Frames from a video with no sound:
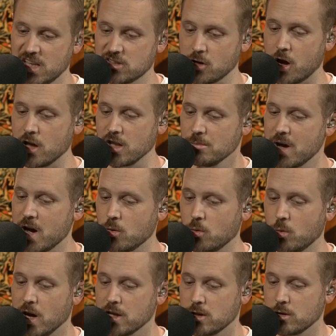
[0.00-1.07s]
It's all
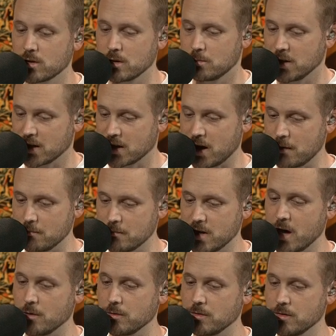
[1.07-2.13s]
about what you can pick up.
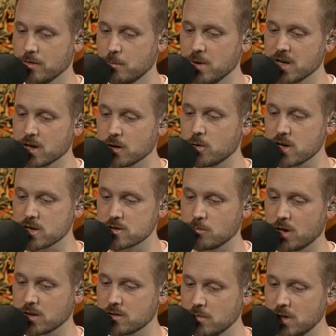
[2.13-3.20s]
Now the bigger question
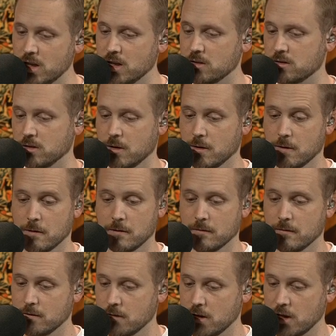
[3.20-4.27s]
mark to me is
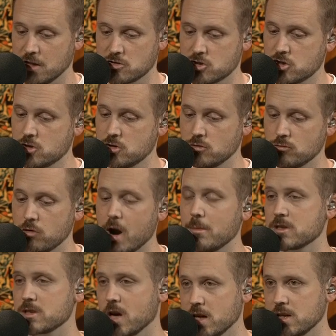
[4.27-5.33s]
is
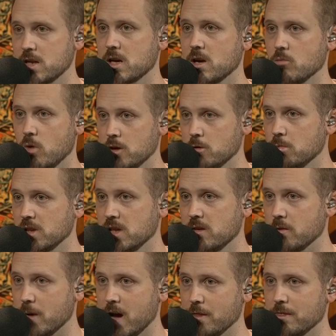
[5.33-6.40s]
Robert Tonyan and what you
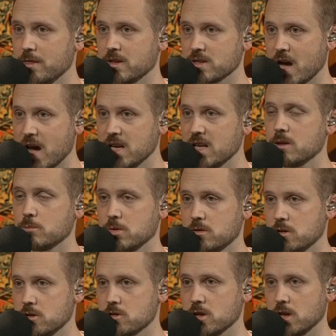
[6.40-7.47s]
believe about the tight end
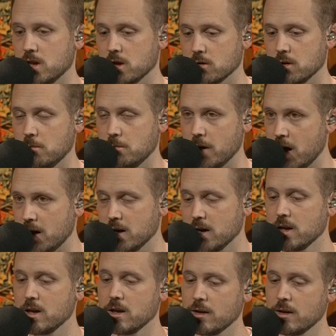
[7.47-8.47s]
position in Green Bay.